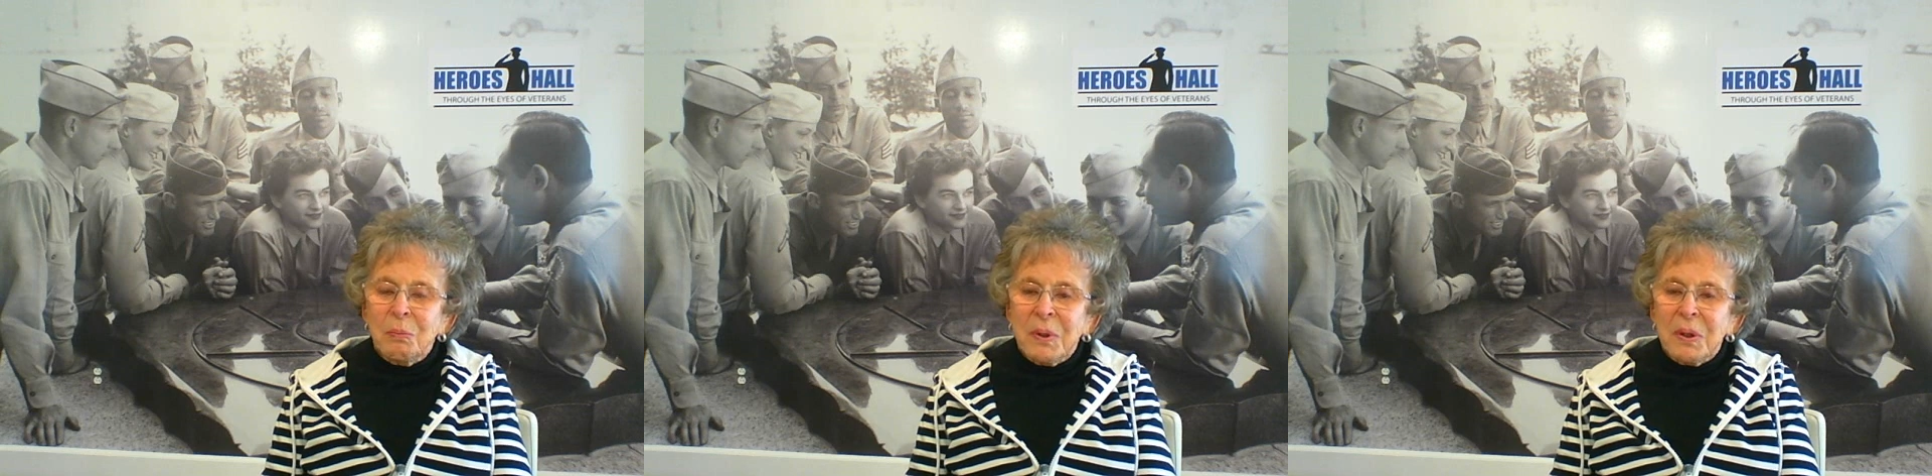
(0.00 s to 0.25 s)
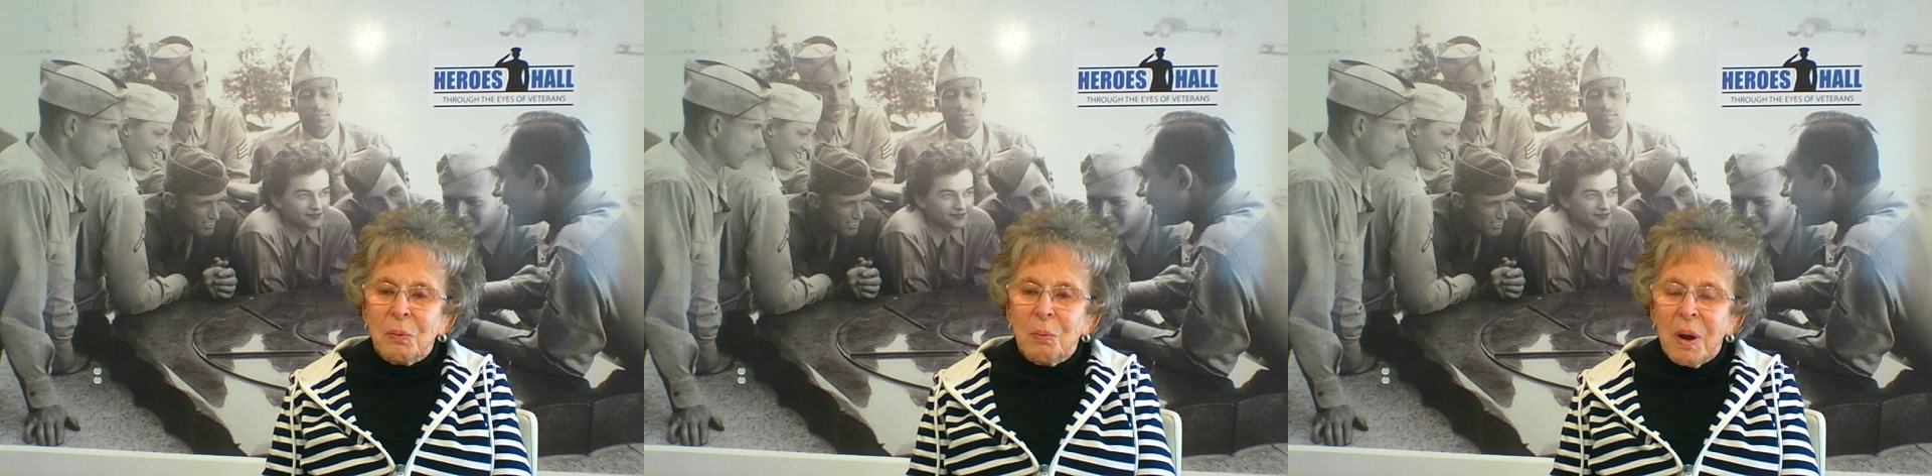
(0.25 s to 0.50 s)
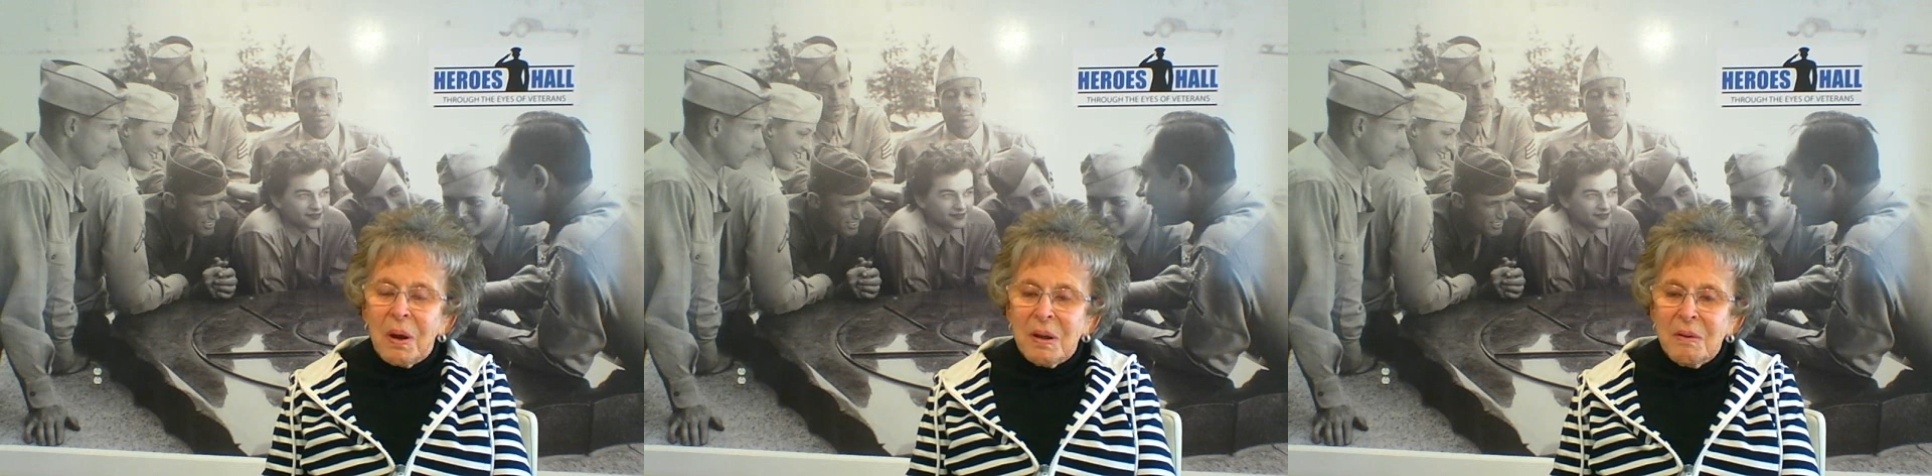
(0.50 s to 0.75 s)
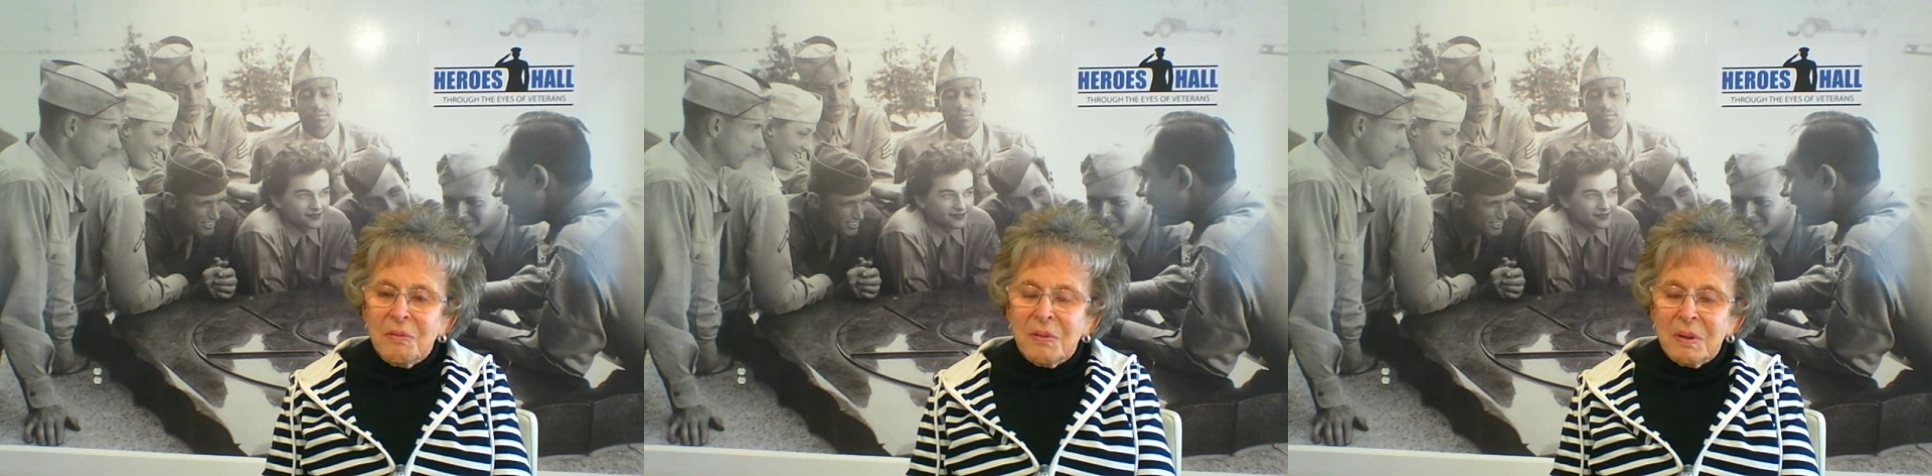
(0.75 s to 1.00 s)
arrived
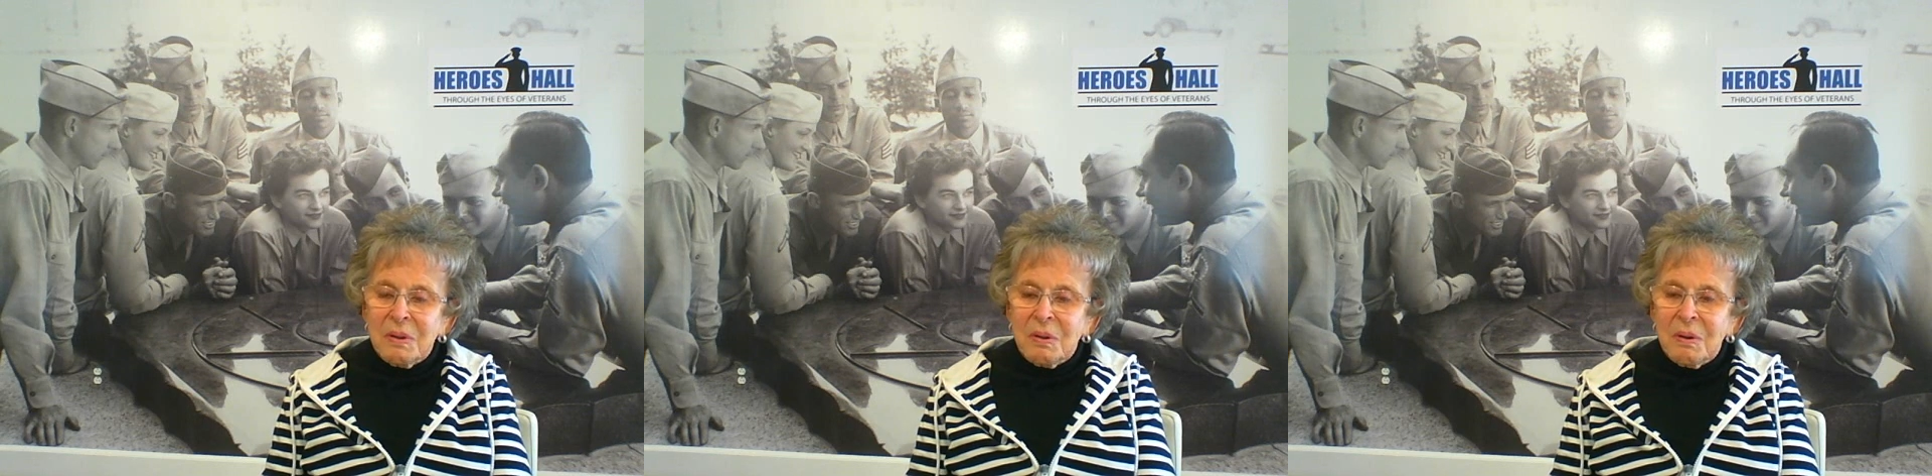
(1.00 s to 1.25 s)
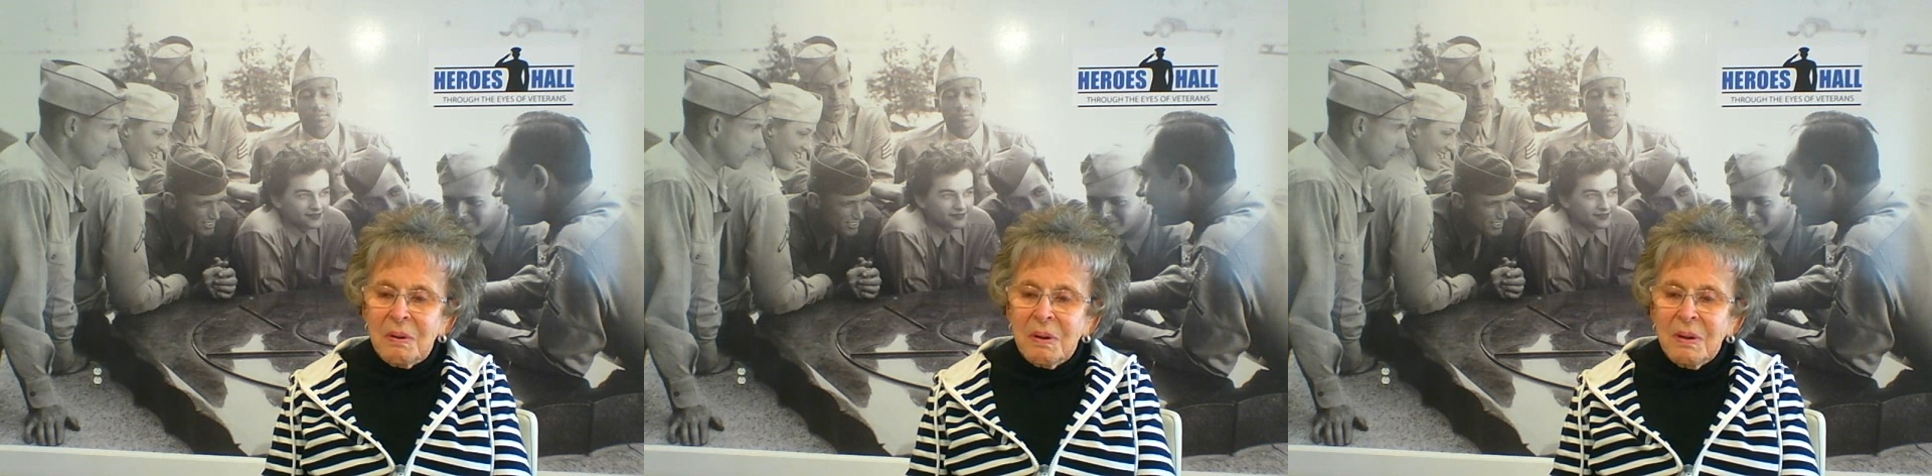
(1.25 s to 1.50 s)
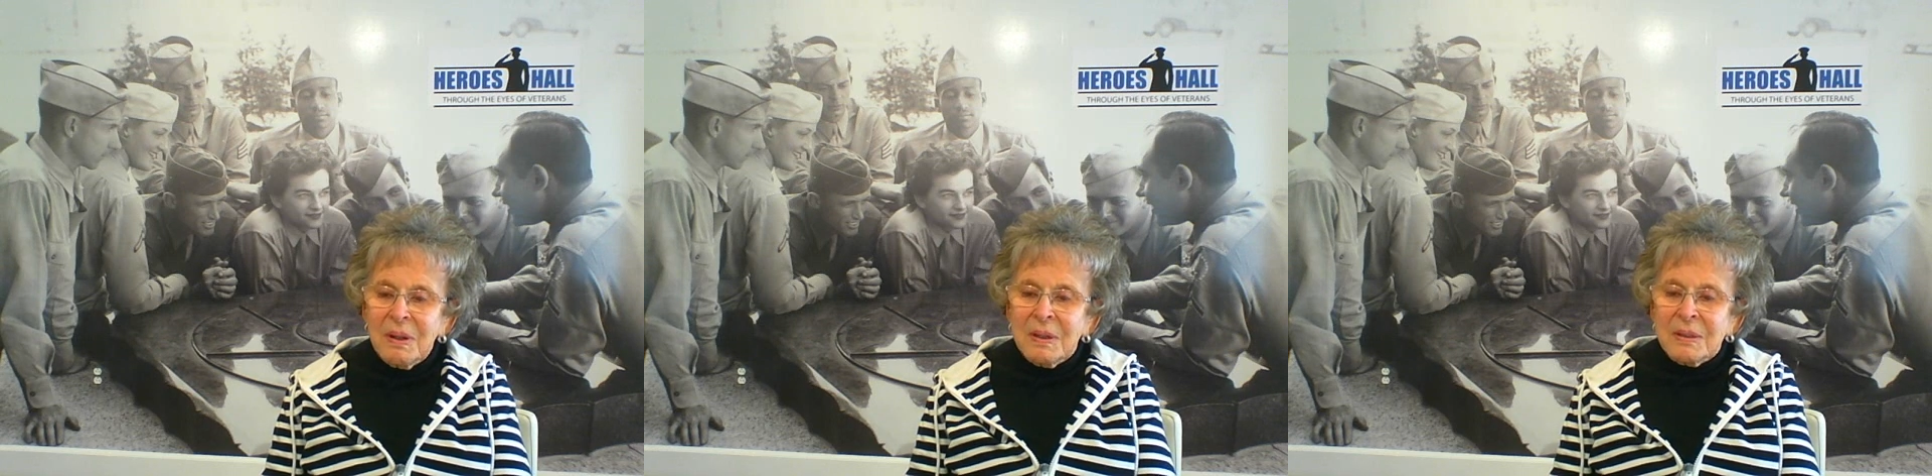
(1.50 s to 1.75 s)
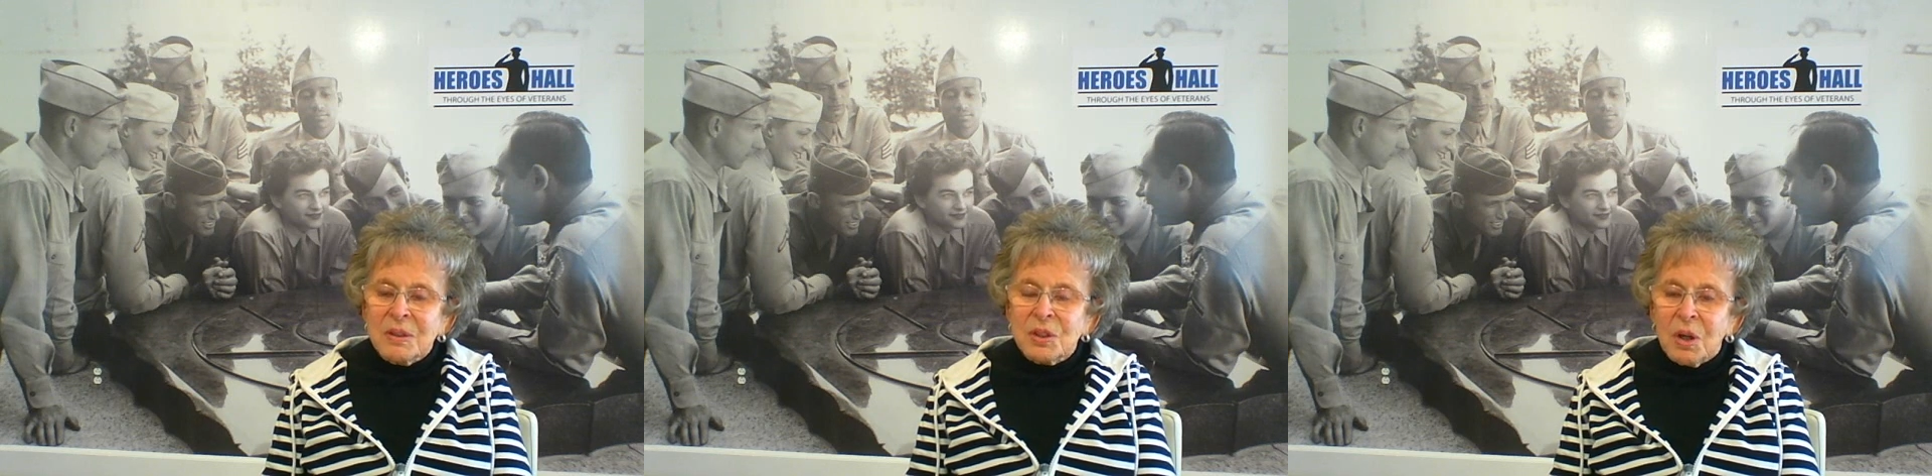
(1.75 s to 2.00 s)
in
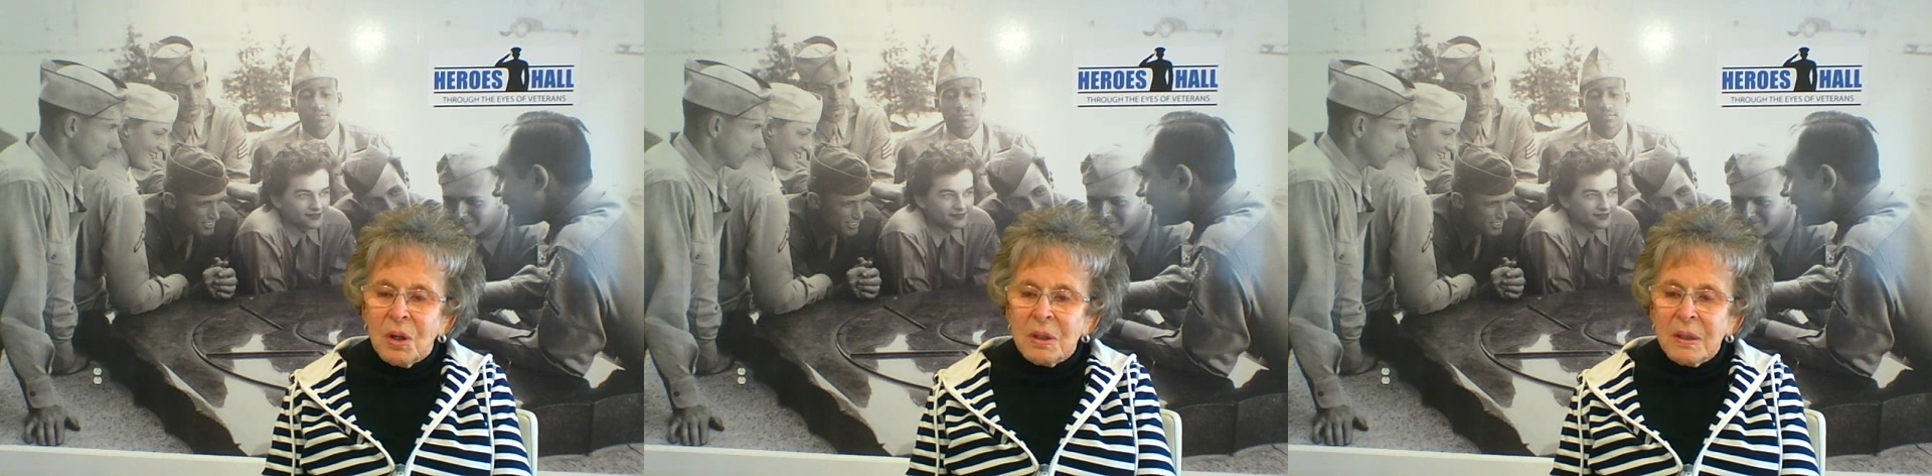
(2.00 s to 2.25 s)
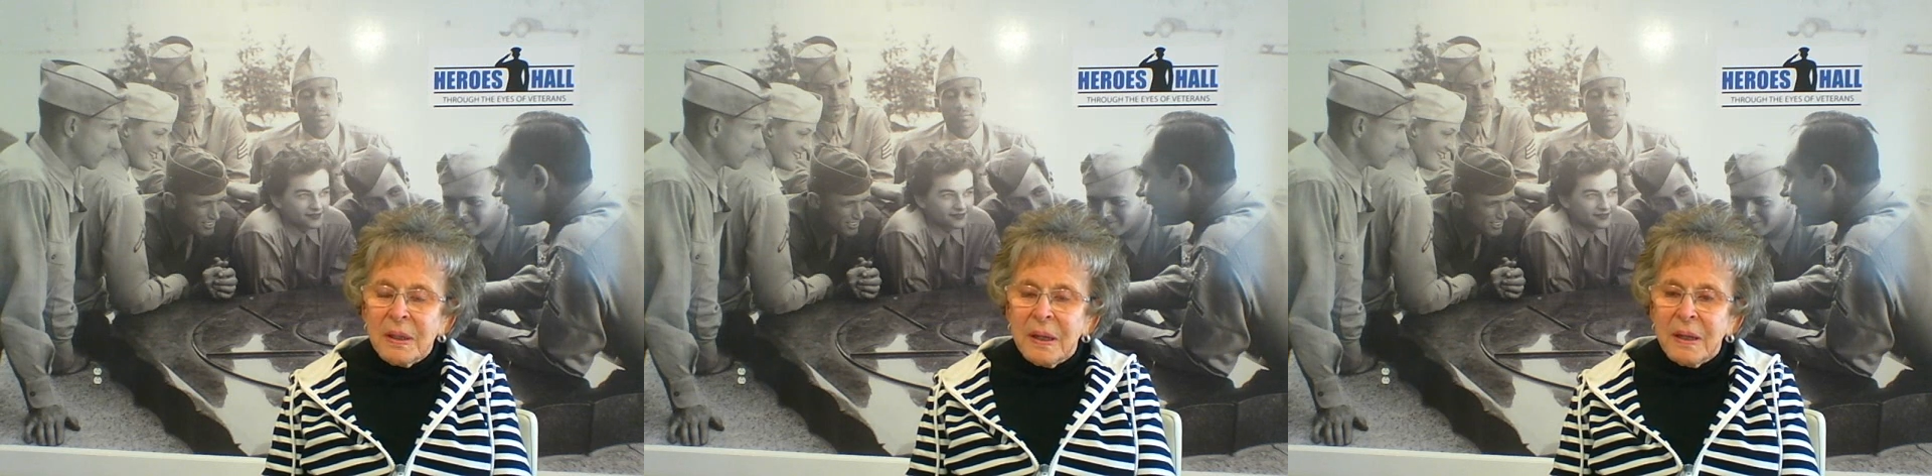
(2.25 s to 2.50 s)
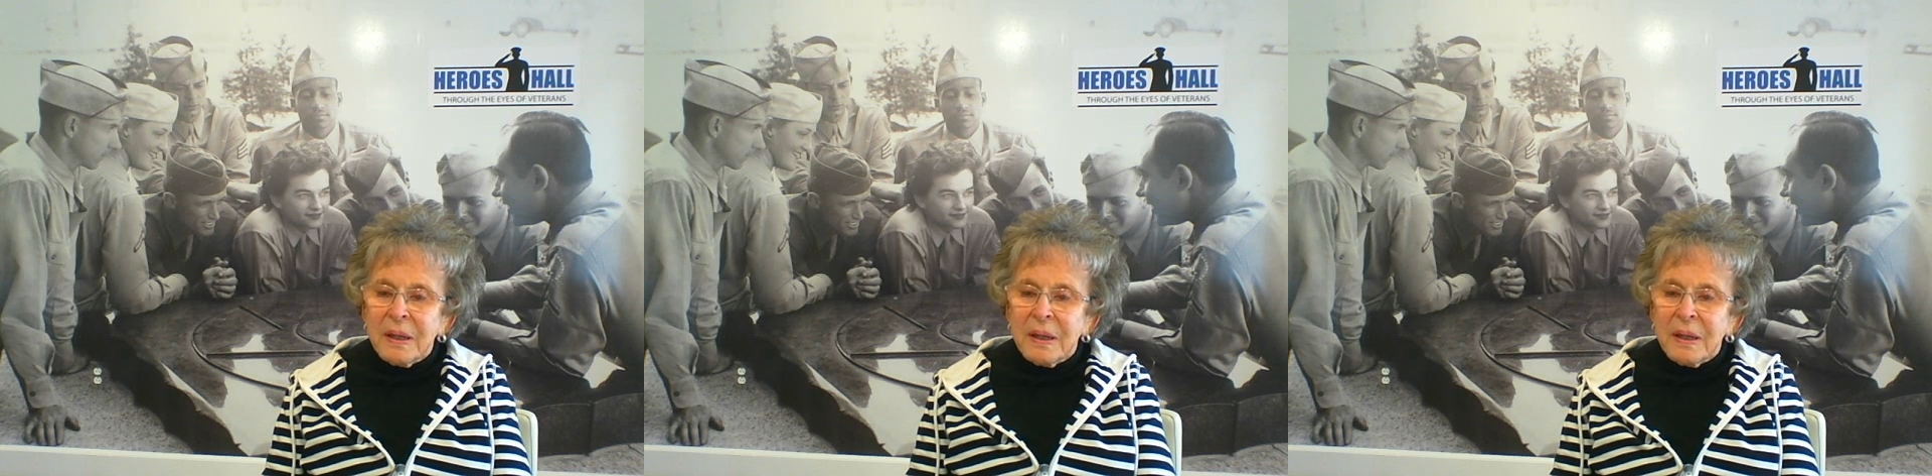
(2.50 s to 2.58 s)
Salt Lake